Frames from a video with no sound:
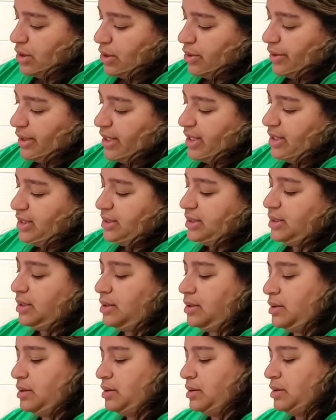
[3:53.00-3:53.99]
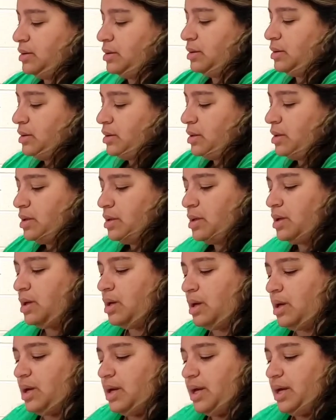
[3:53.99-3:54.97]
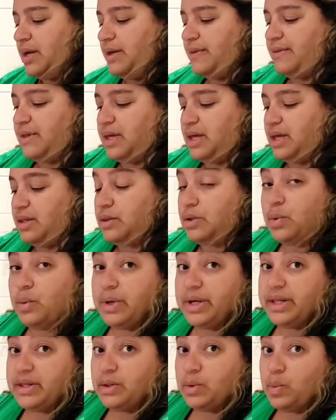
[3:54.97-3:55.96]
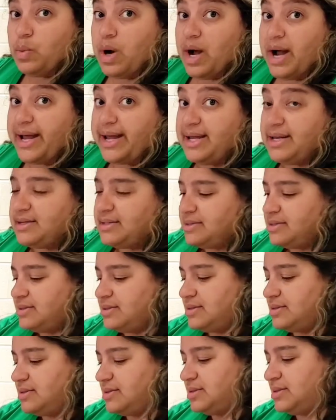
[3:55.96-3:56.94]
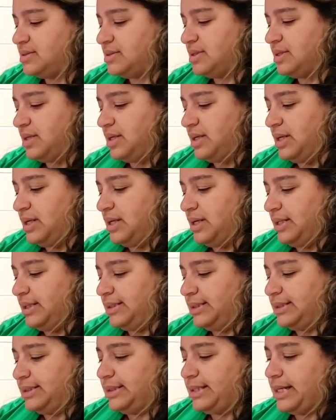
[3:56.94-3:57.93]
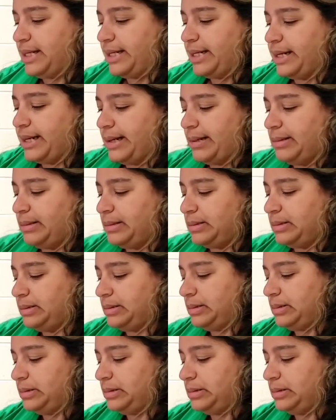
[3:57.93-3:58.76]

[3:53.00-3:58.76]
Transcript: degrees. And then the one in the white, get it out.